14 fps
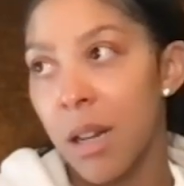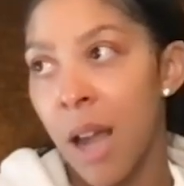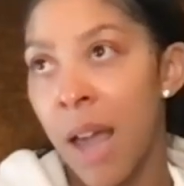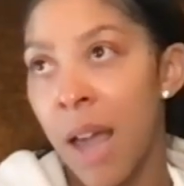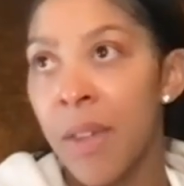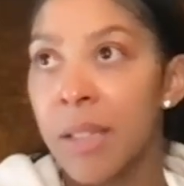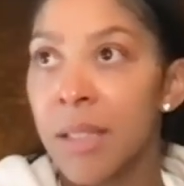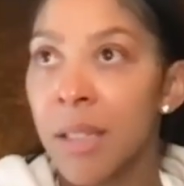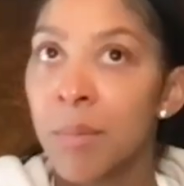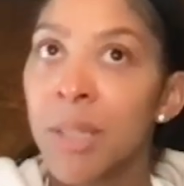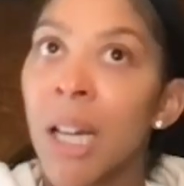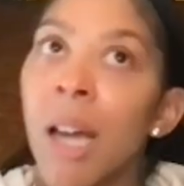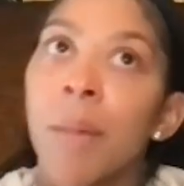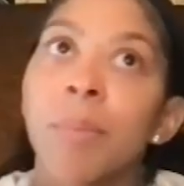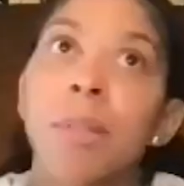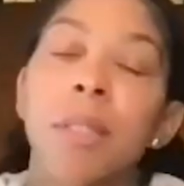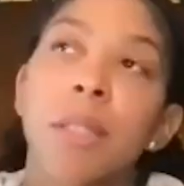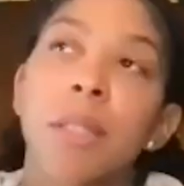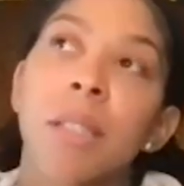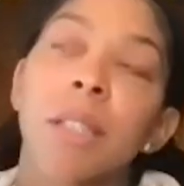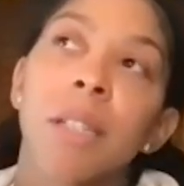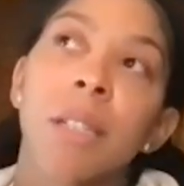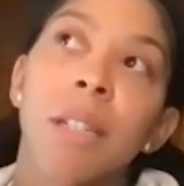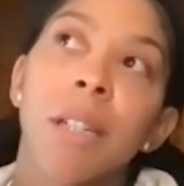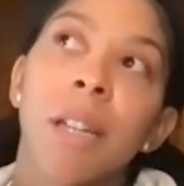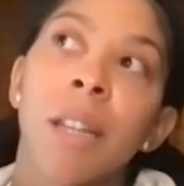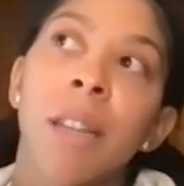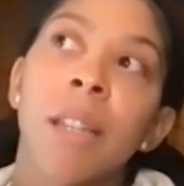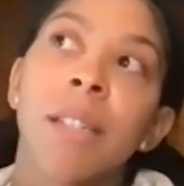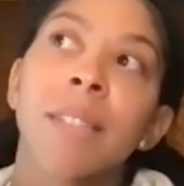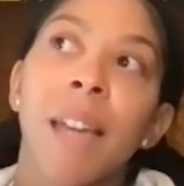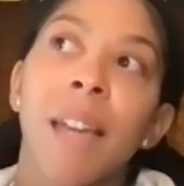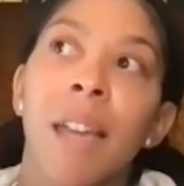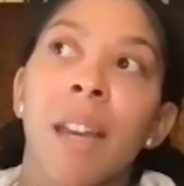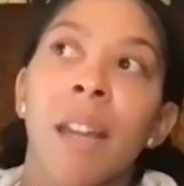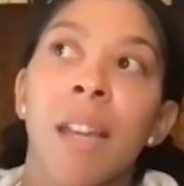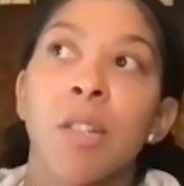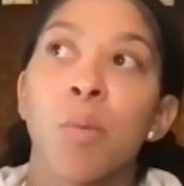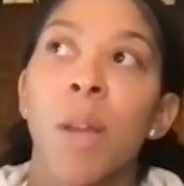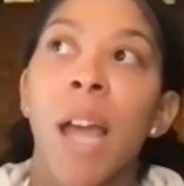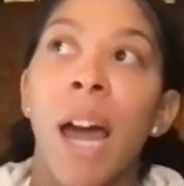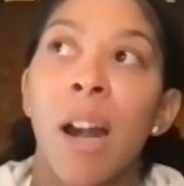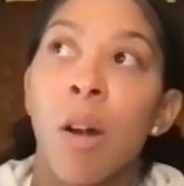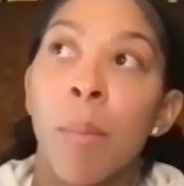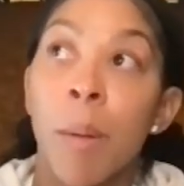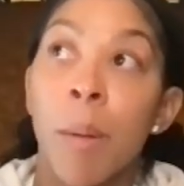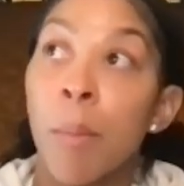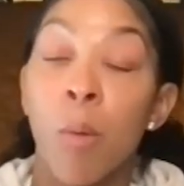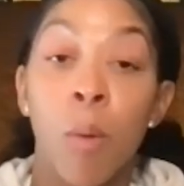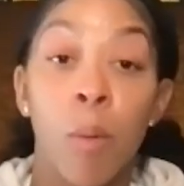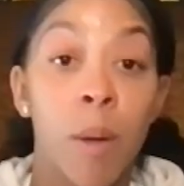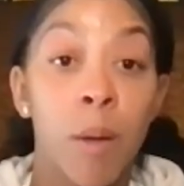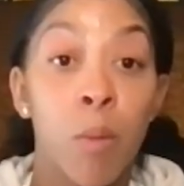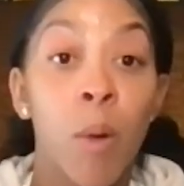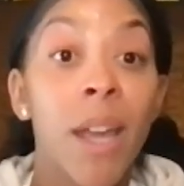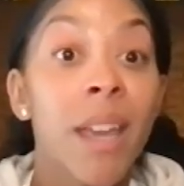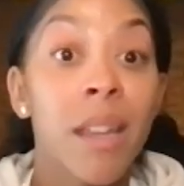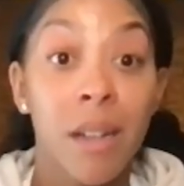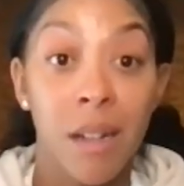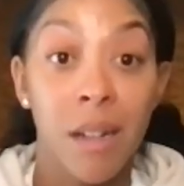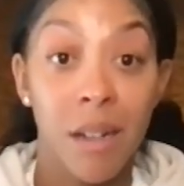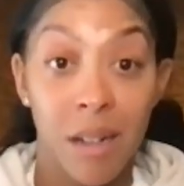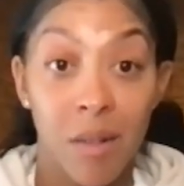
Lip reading: I think sometimes in this day and age, we got to remember when we win,